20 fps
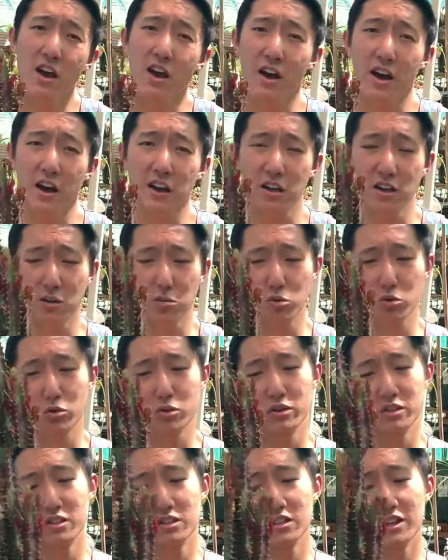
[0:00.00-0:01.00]
I am
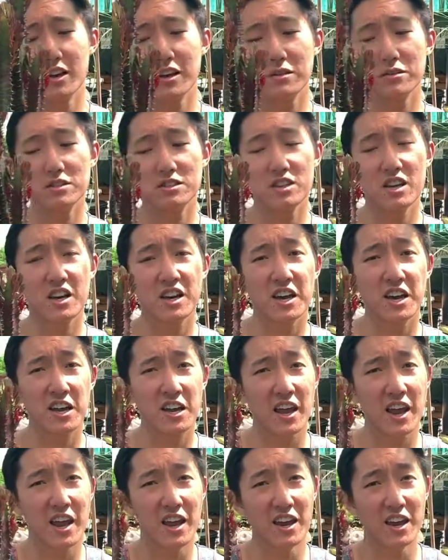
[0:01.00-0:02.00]
growing this outside
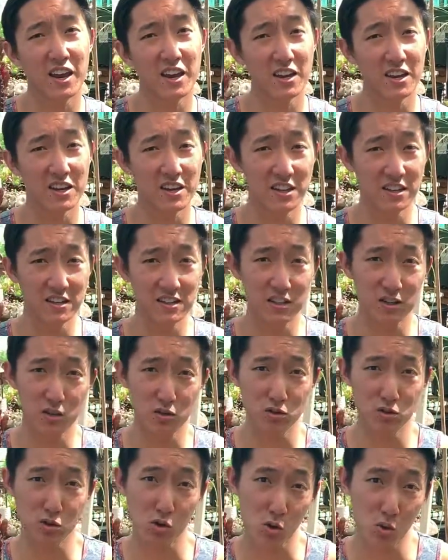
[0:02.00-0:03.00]
and it is
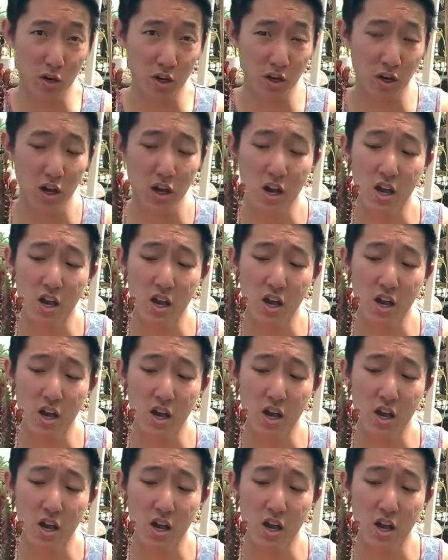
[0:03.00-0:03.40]
Arizona,